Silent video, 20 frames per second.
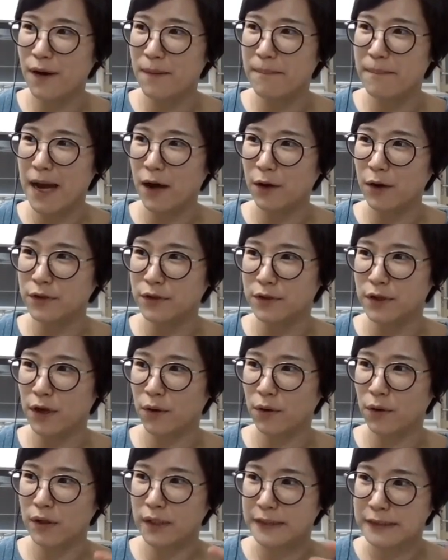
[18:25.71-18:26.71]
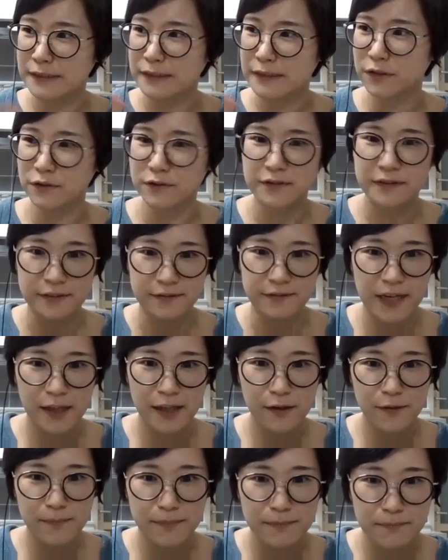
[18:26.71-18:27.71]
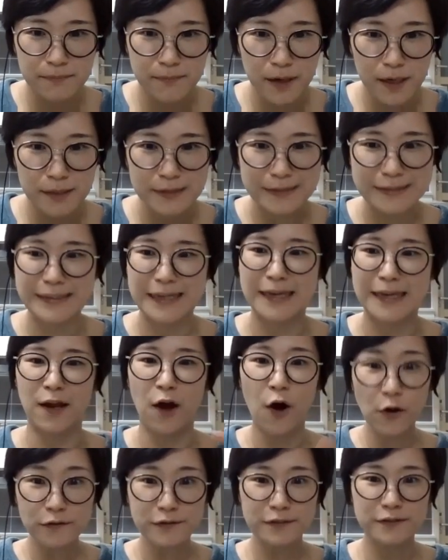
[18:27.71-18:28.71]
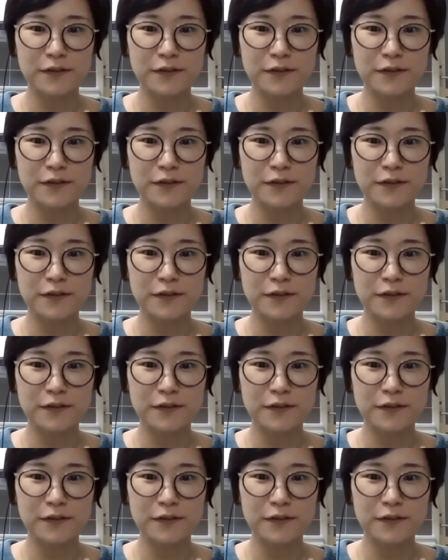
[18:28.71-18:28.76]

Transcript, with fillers: about you know continuous development and yep.